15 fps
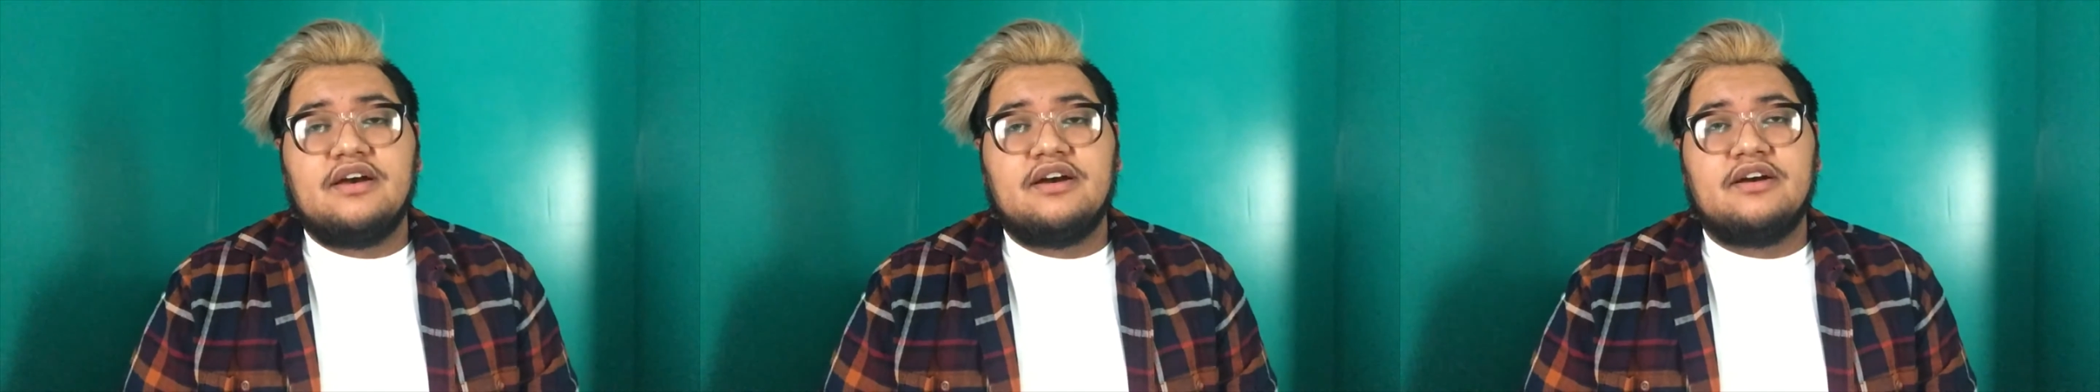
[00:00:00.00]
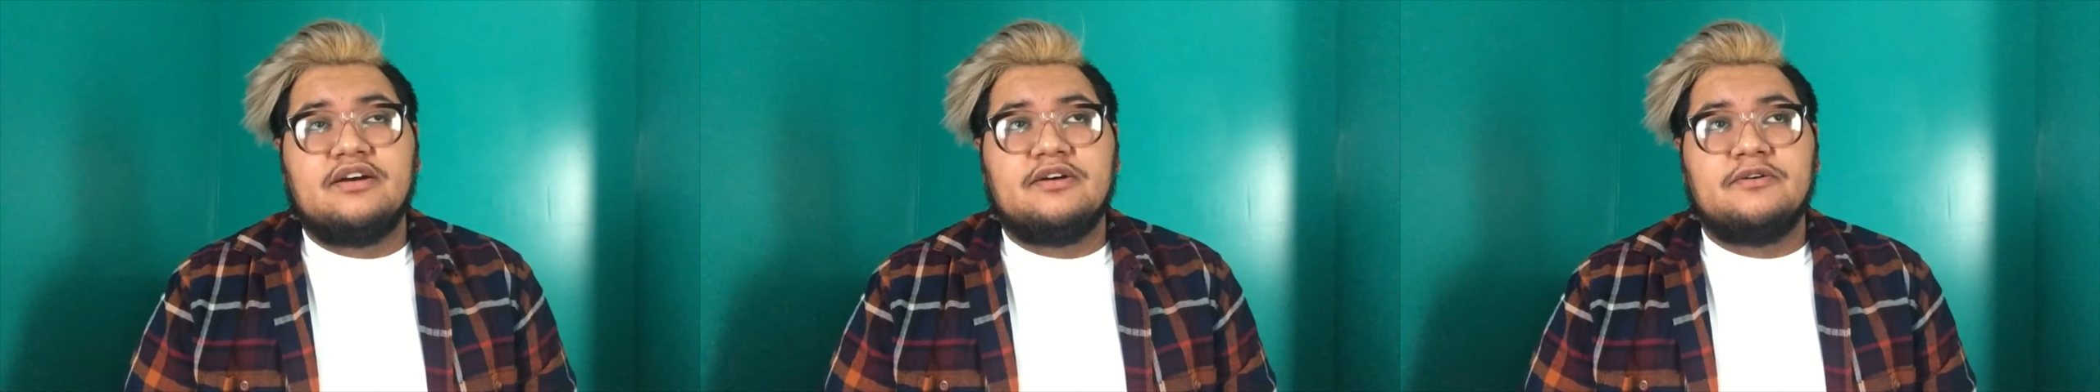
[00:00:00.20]

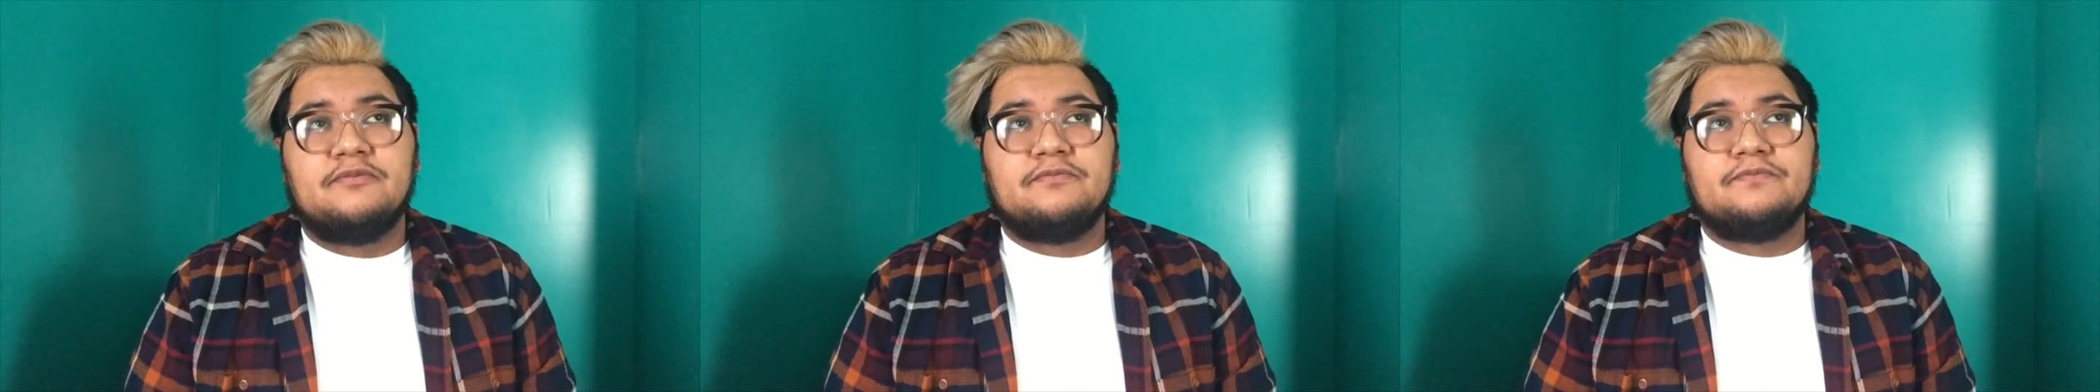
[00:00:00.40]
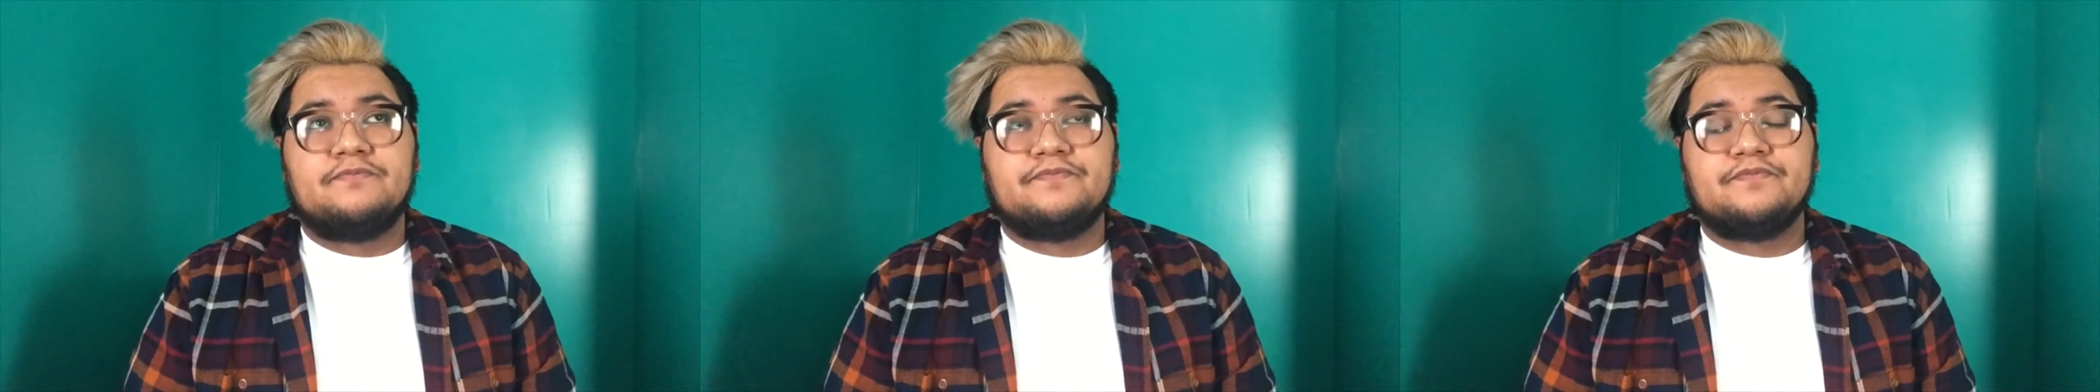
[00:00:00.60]

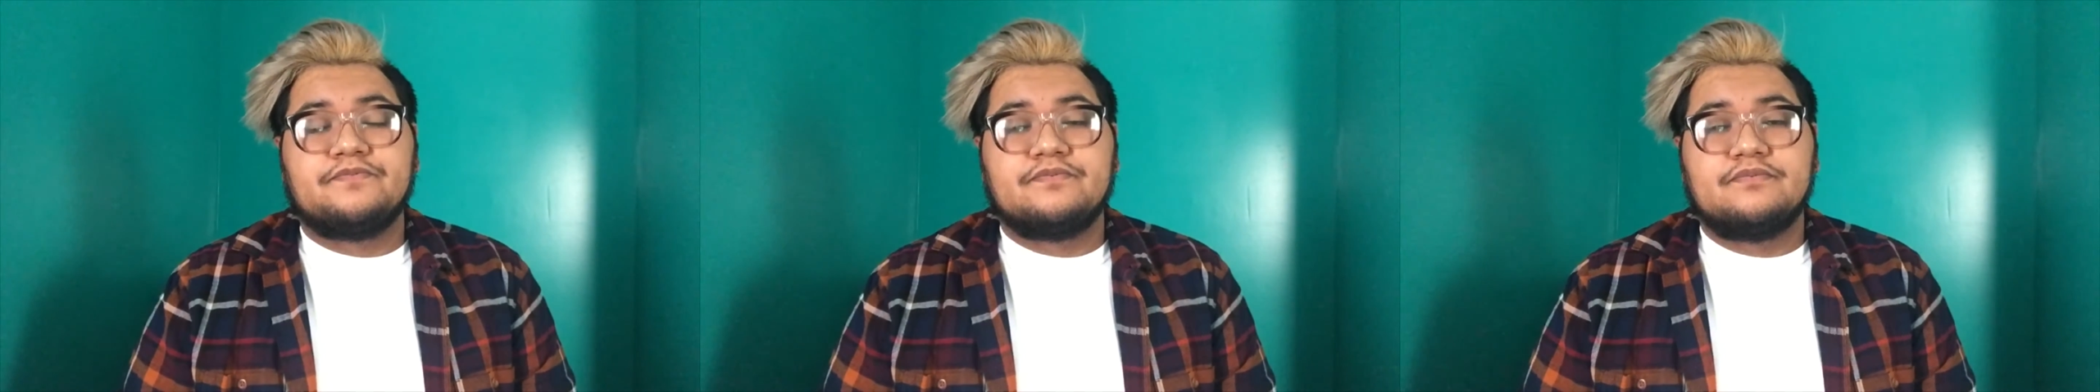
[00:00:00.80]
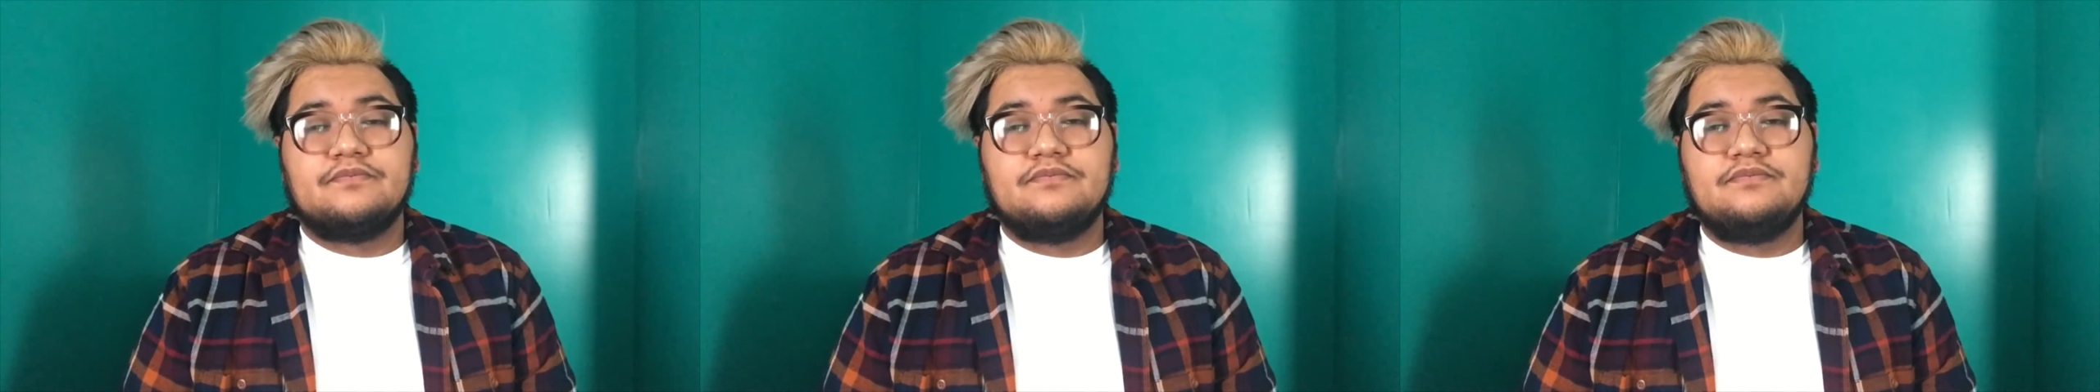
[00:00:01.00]

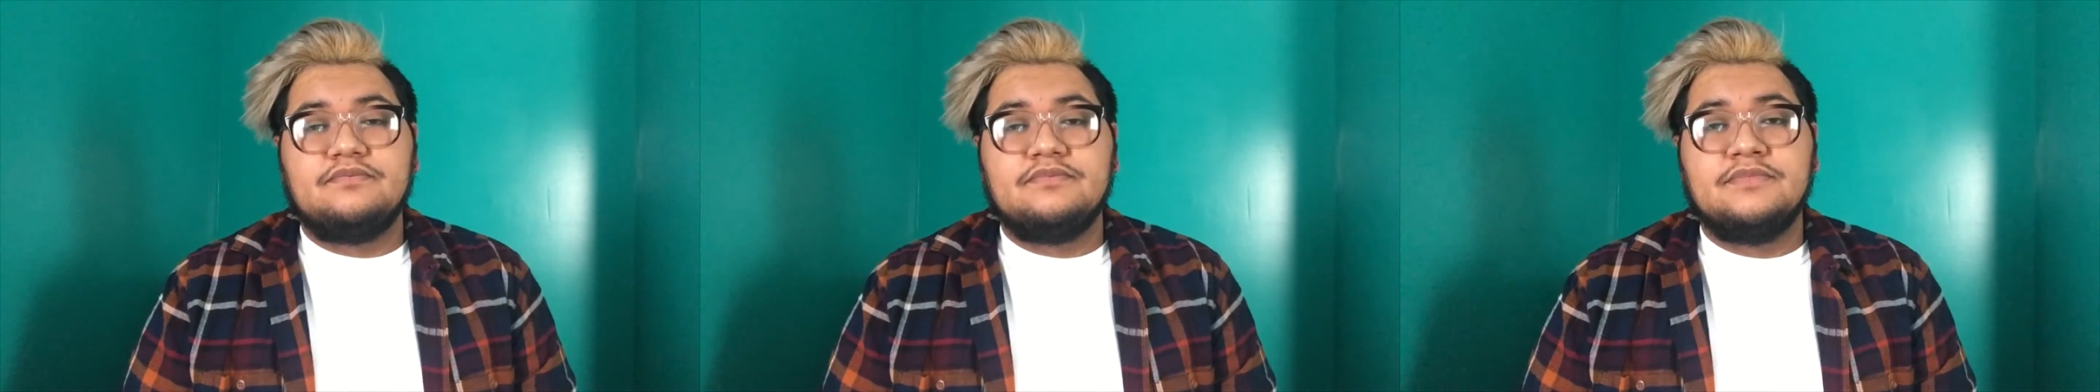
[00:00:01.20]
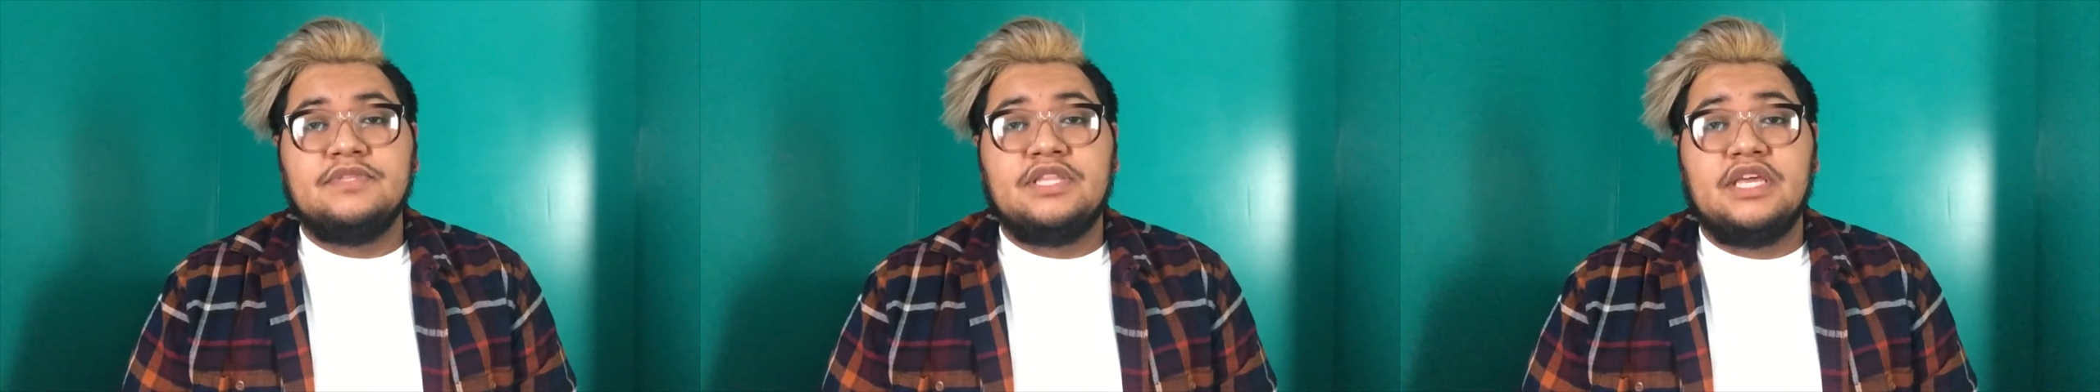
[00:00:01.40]
I